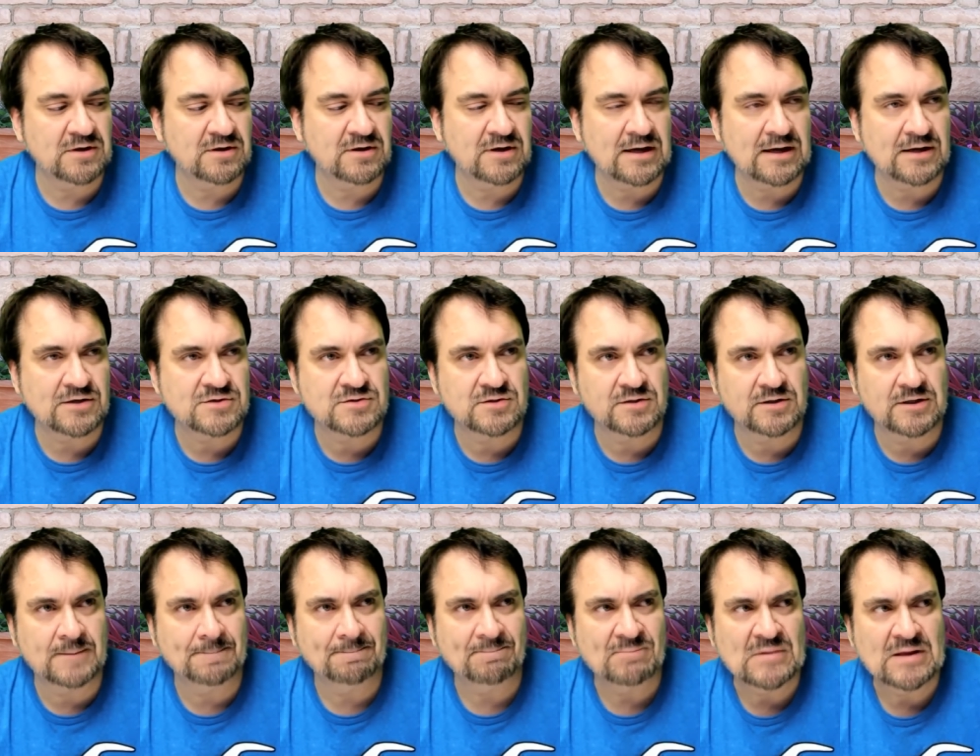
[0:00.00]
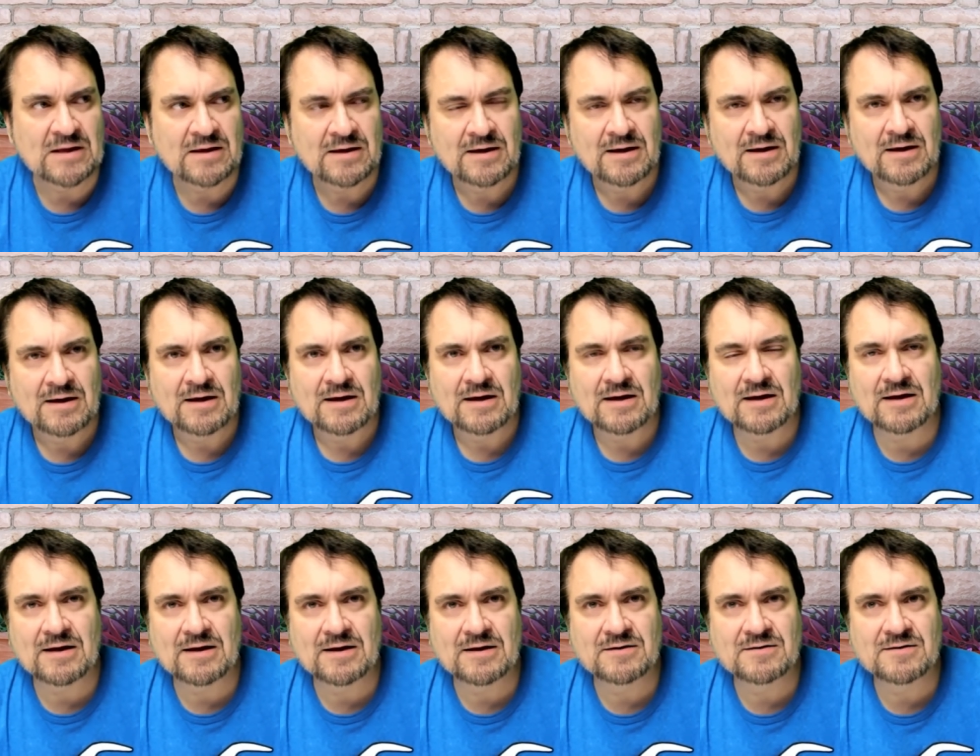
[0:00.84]
occasionally.
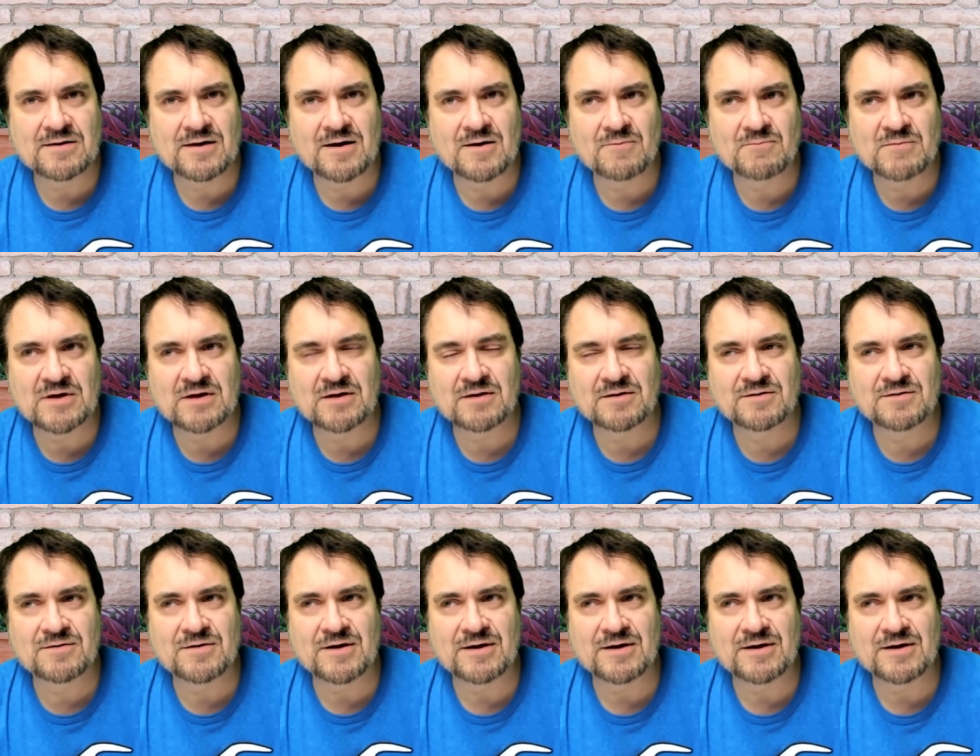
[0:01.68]
And um, it,